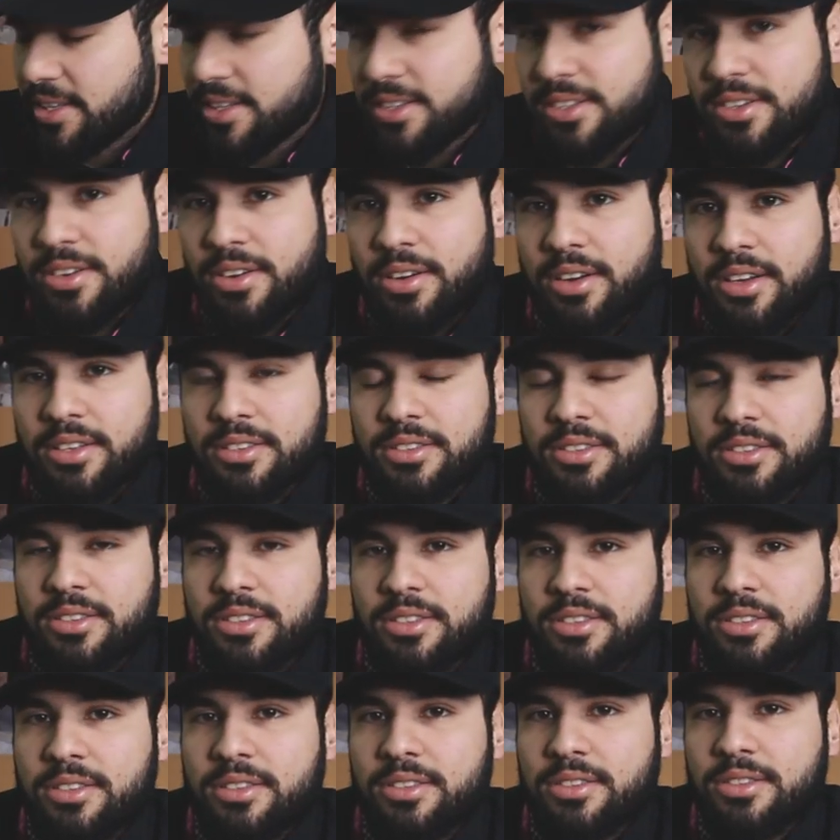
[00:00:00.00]
let's go and
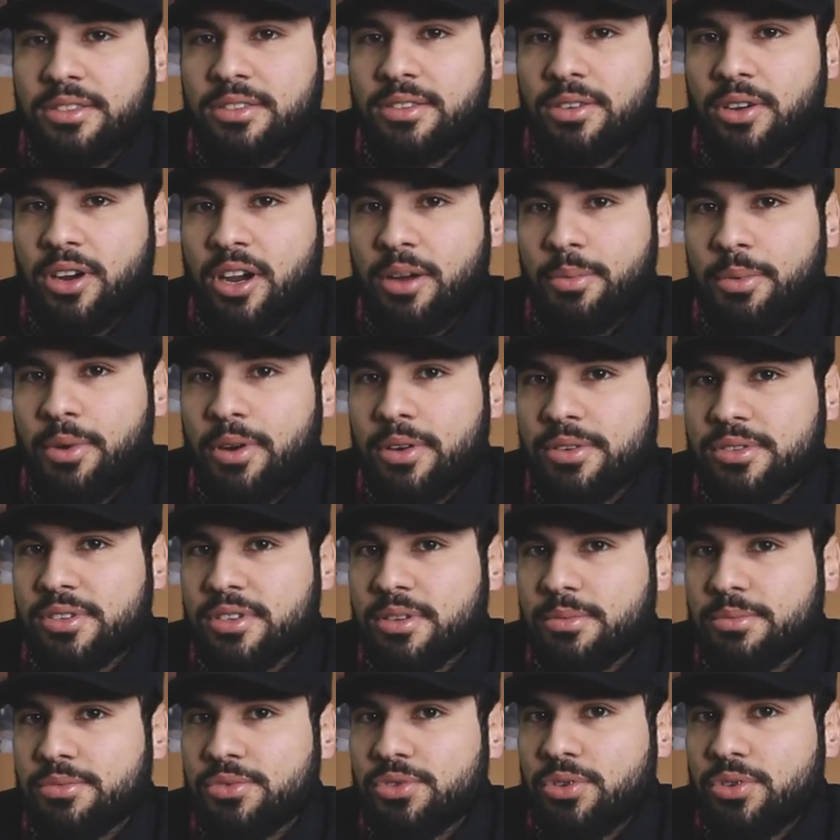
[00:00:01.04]
talk about some